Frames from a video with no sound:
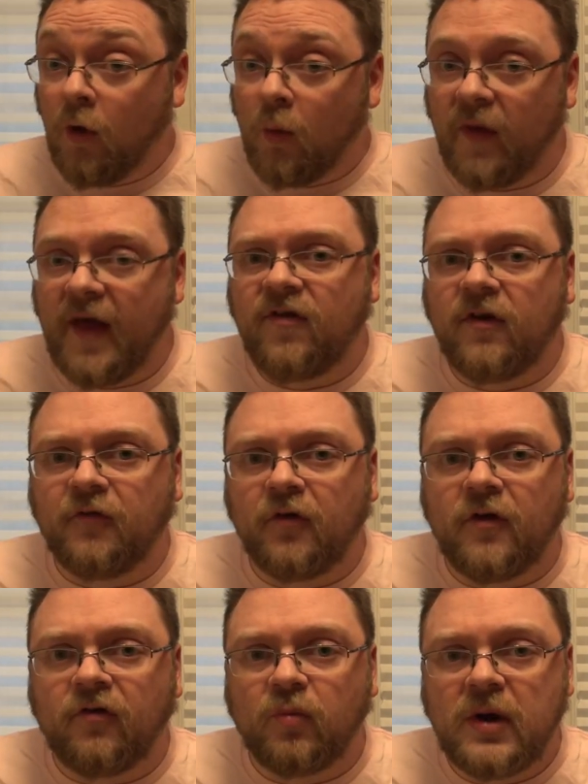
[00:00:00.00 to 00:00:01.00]
Well, that's it for
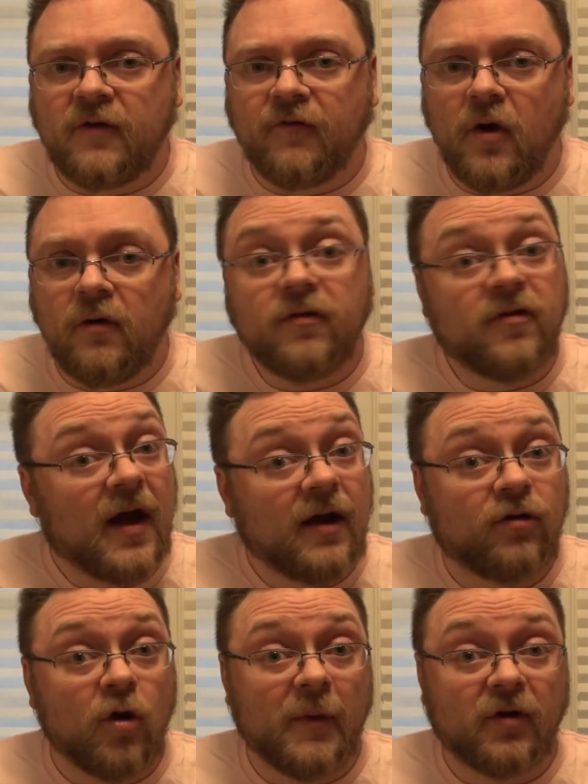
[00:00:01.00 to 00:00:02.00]
this week, folks.
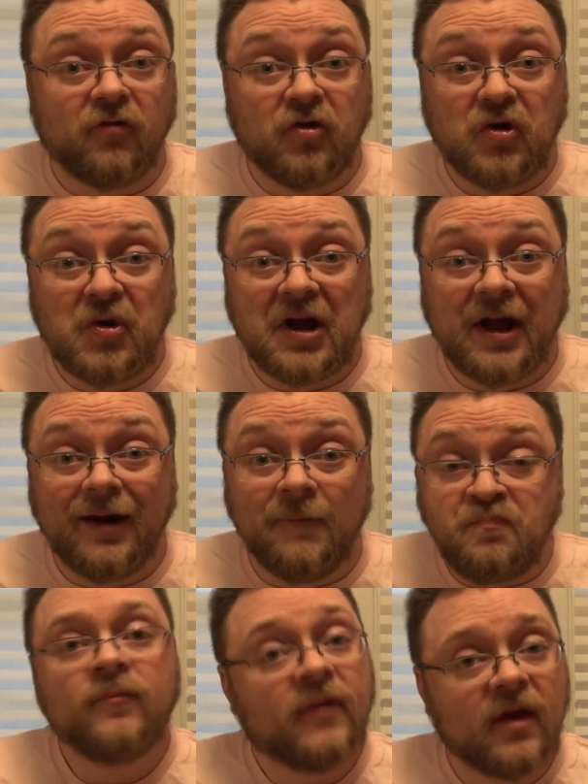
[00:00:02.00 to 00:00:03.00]
Thanks so much for tuning in.